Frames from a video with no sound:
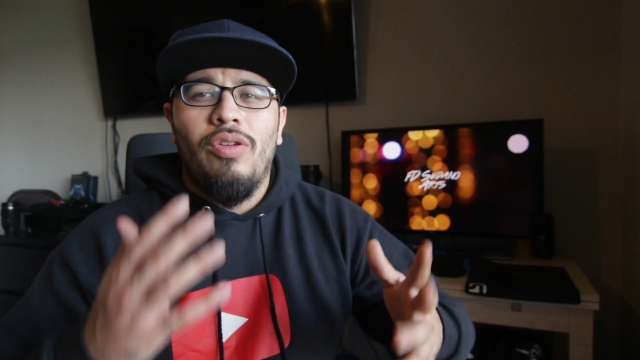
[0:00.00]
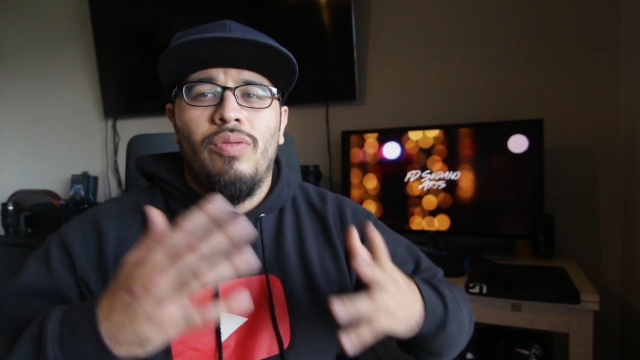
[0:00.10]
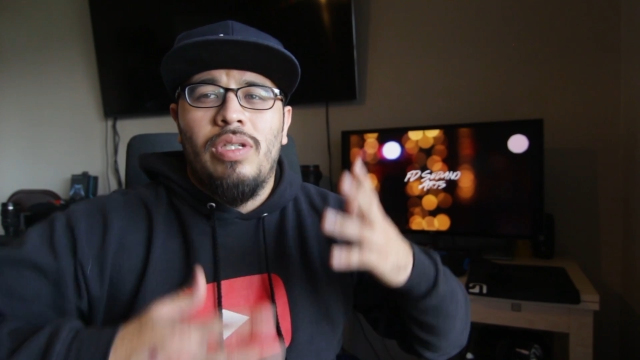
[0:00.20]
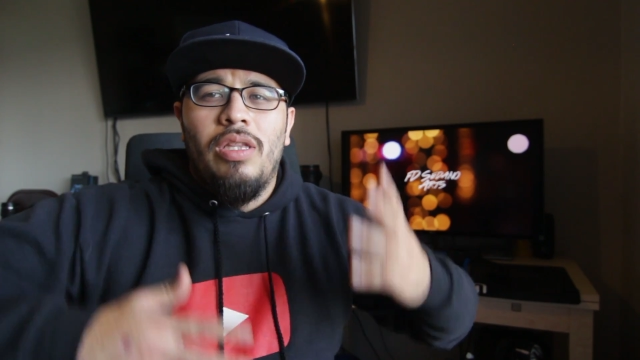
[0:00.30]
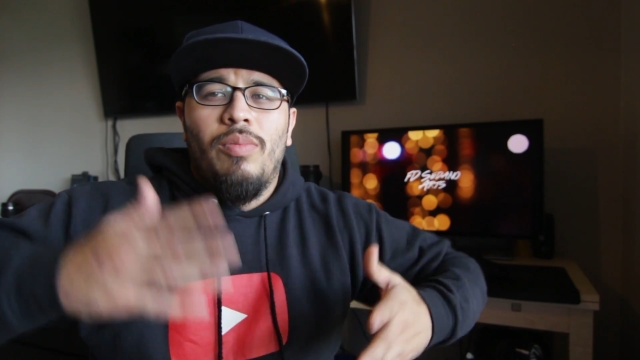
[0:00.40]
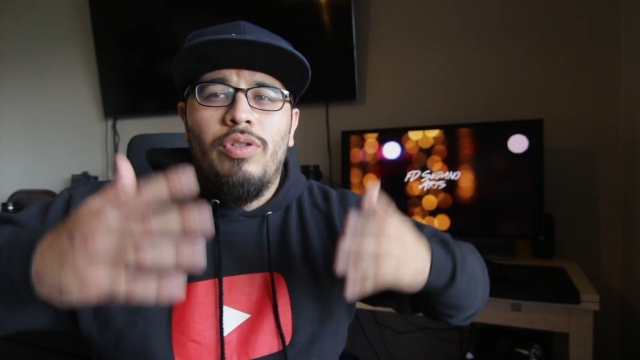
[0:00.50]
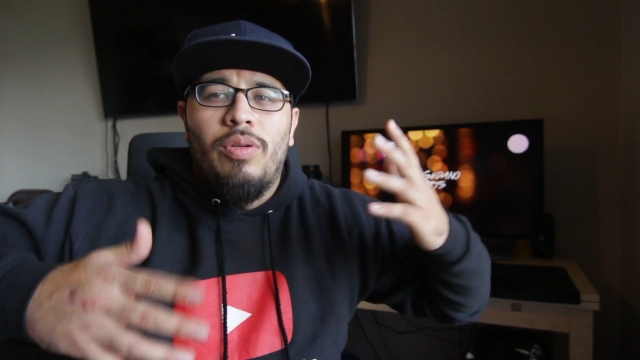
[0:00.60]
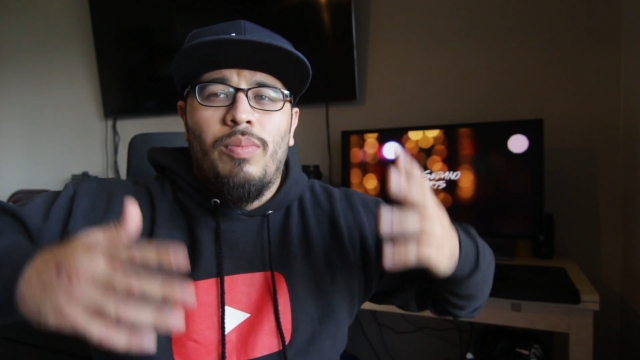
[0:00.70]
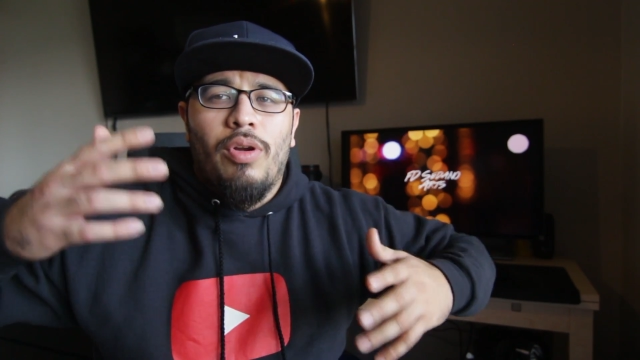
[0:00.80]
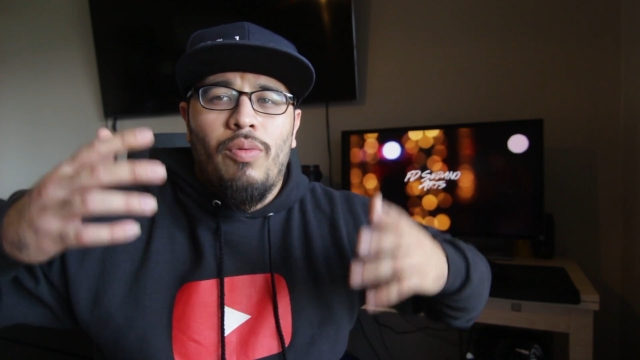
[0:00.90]
you see the
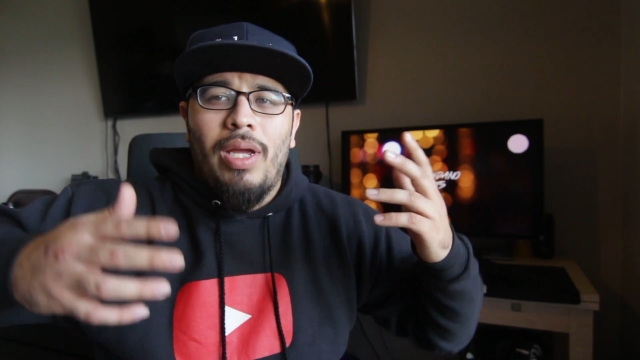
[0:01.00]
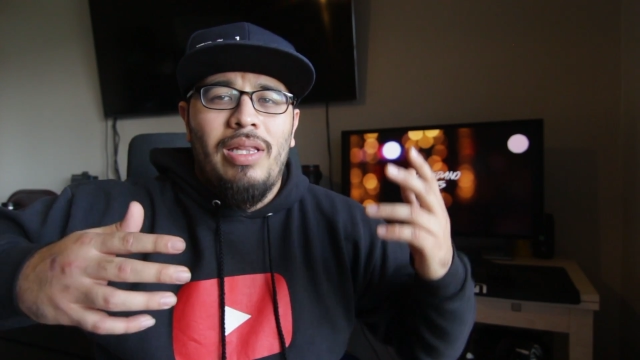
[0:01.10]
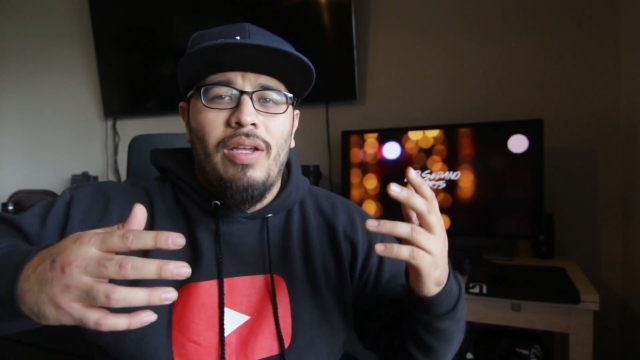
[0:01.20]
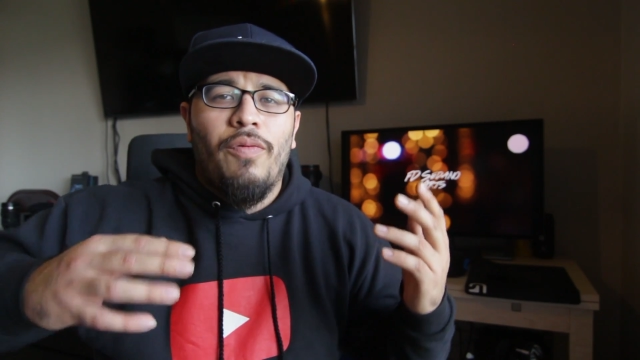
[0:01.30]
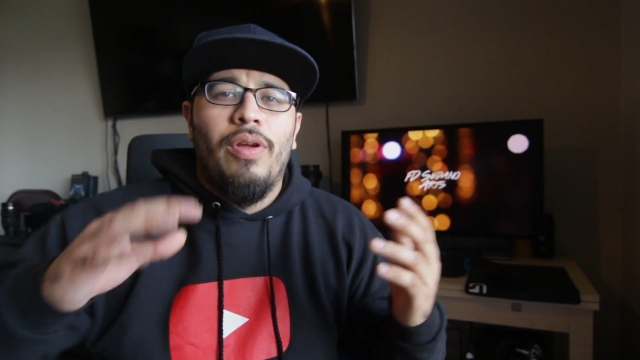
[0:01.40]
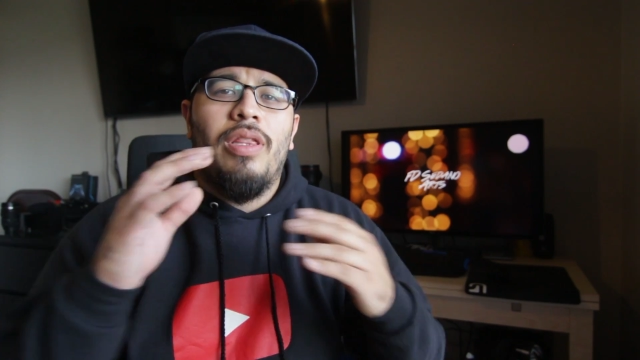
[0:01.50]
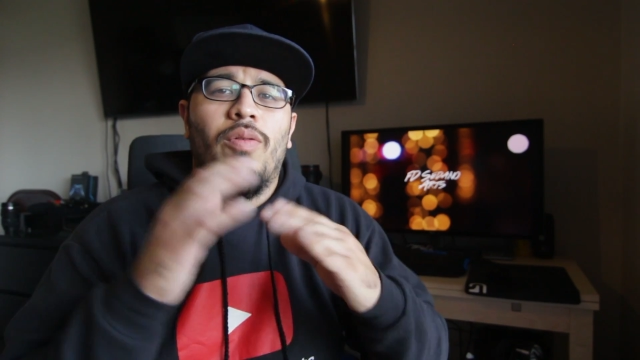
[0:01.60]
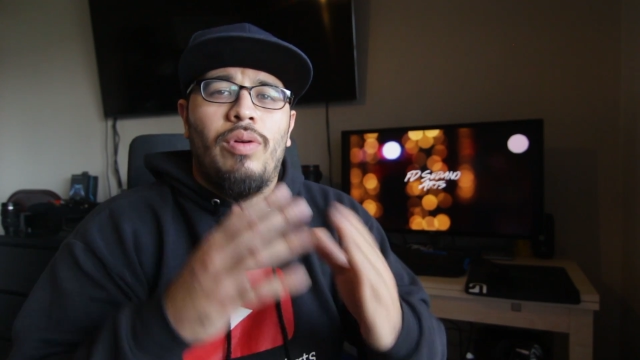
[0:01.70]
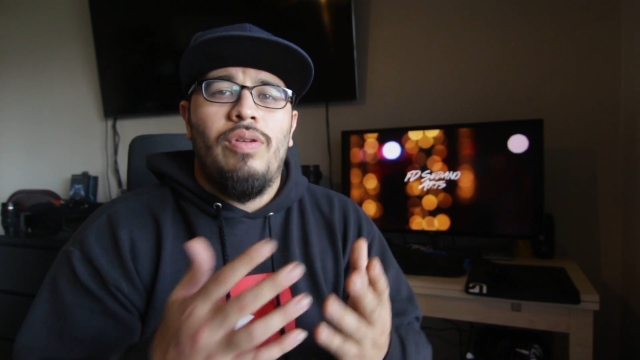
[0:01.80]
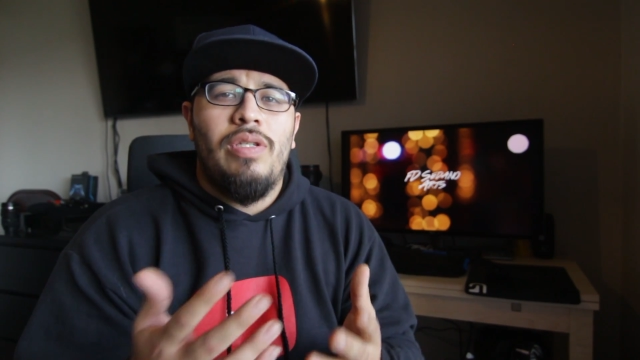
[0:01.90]
motion blur way different
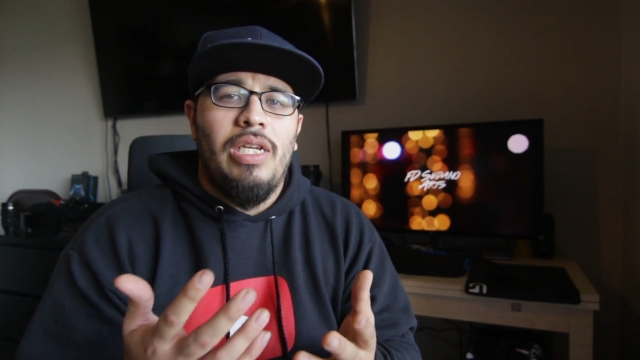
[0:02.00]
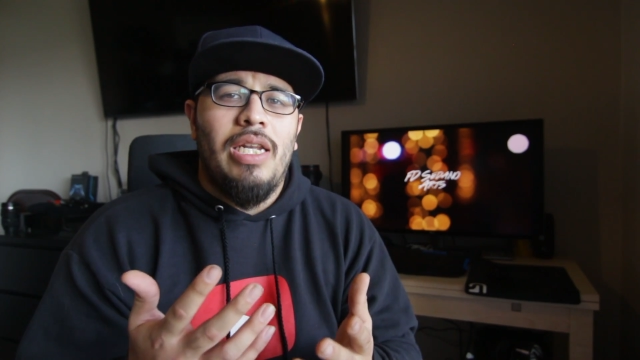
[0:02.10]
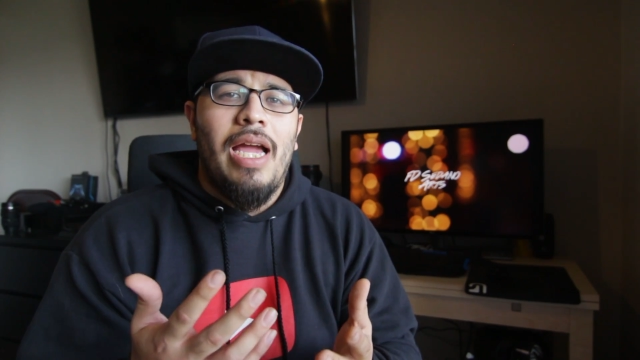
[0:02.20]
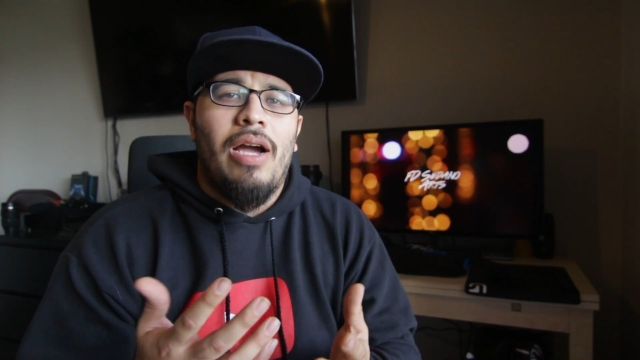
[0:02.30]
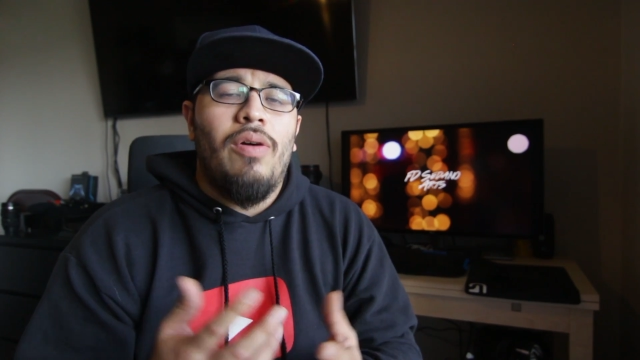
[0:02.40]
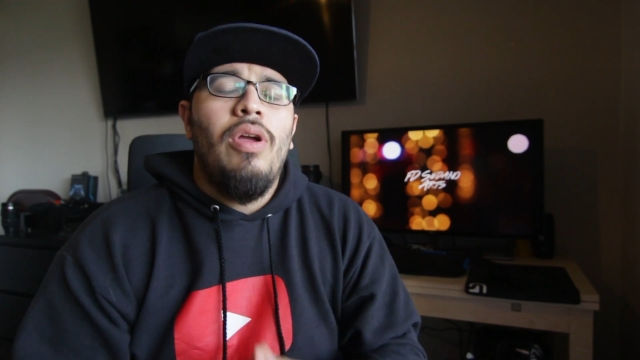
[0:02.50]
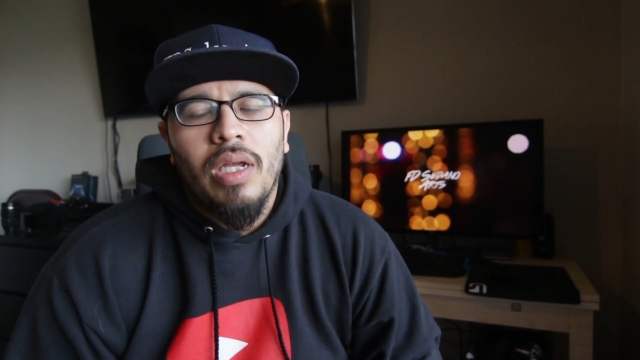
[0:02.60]
than what you see now.